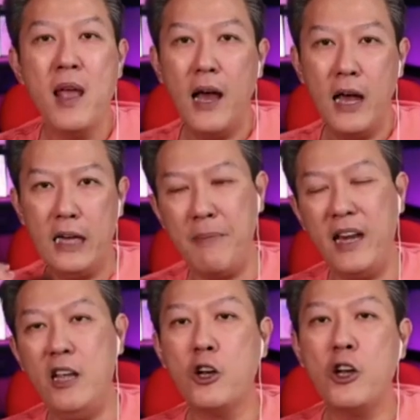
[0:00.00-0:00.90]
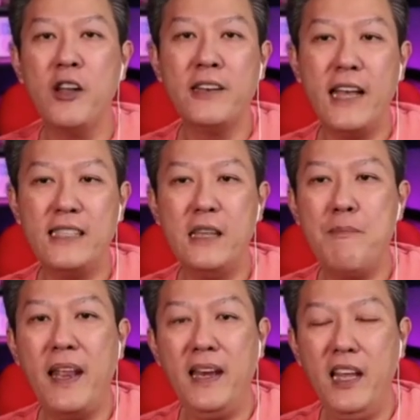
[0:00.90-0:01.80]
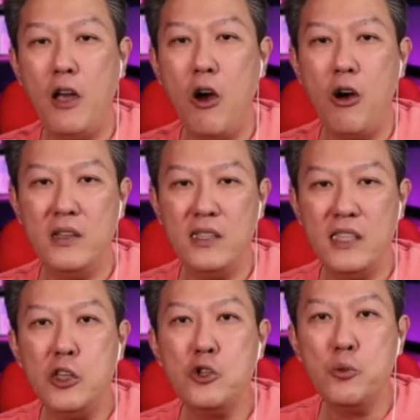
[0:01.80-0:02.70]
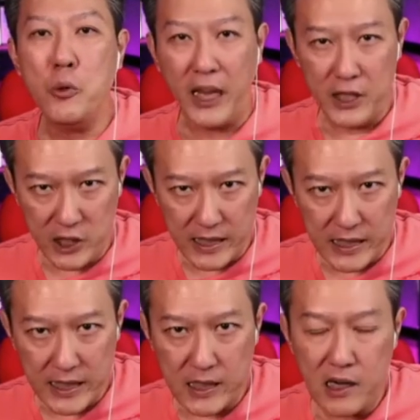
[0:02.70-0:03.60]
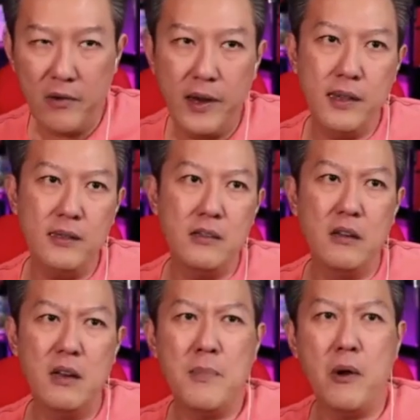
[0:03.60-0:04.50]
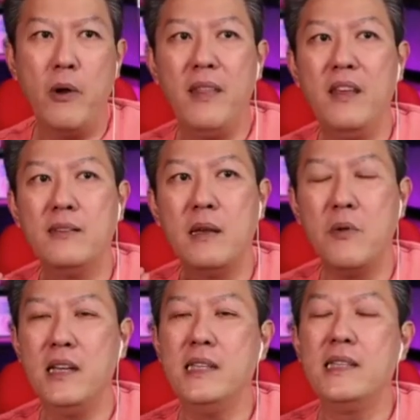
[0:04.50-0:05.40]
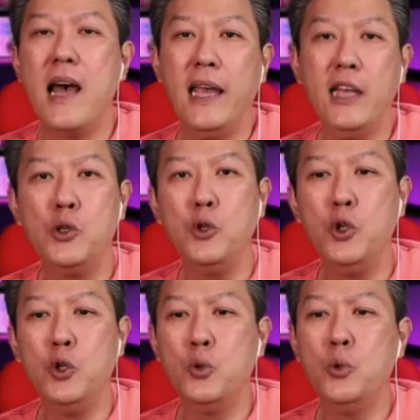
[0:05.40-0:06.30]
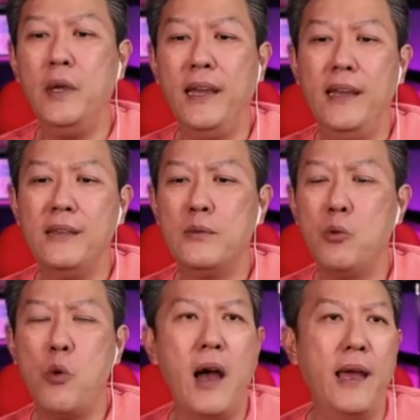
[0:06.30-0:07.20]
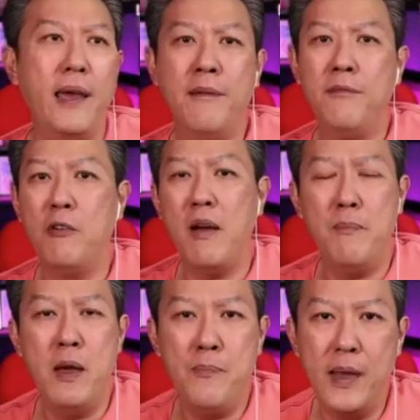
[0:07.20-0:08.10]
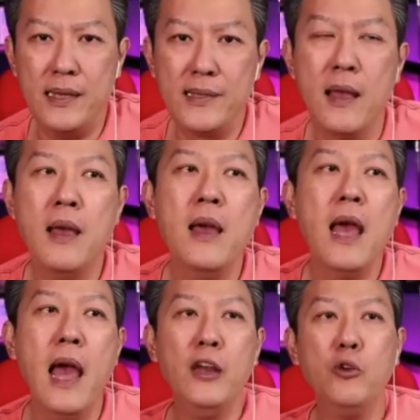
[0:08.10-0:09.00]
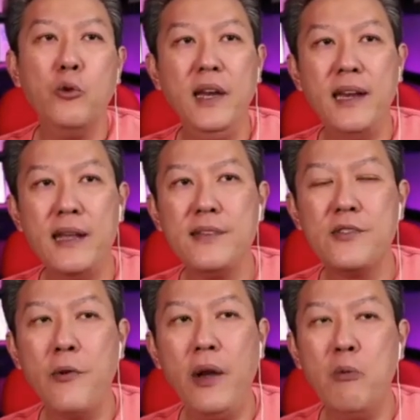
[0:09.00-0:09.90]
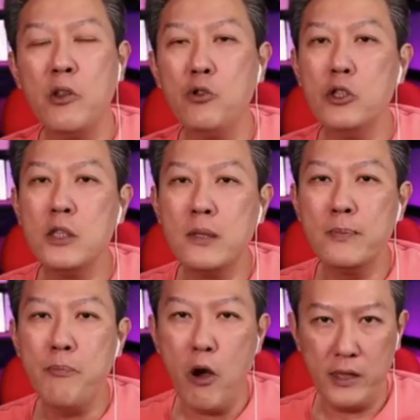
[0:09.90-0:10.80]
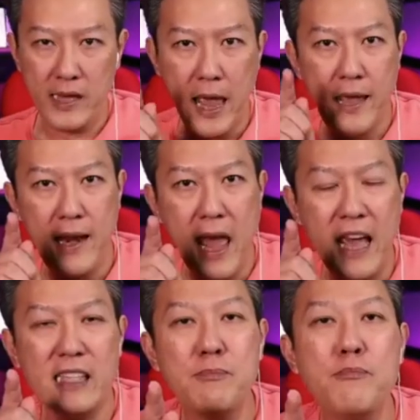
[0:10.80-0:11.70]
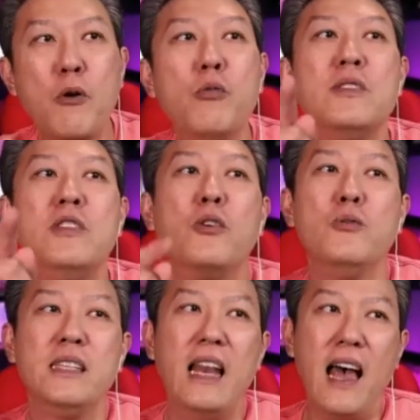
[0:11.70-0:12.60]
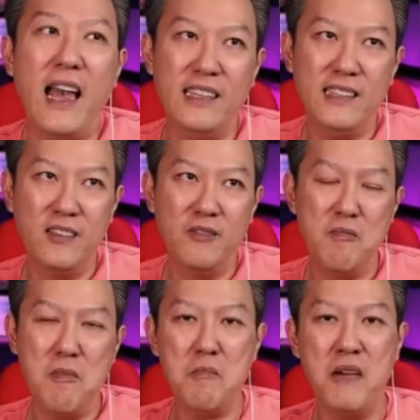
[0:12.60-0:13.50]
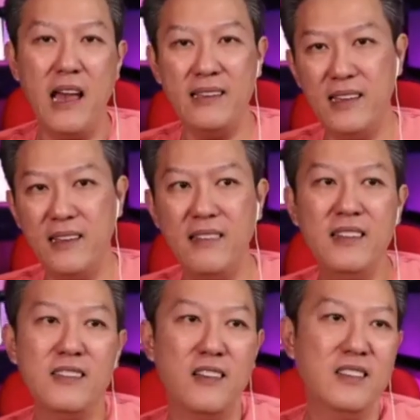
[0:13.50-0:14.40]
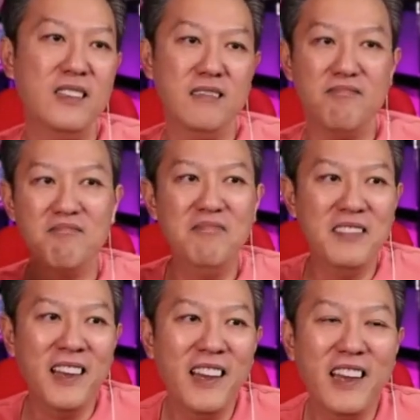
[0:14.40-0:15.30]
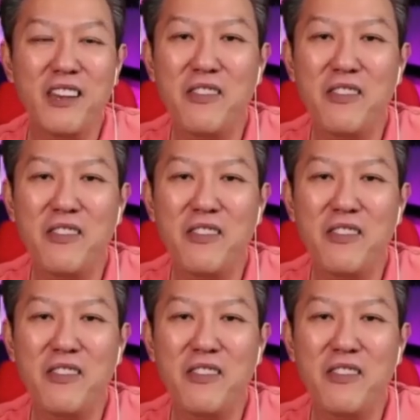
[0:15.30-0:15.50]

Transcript: Depending on context, depending on situation. All right, it's not about whether someone is lying to you, it's why and for what purpose. And do we necessarily want to spot and expose those lies? Remember, I said this on even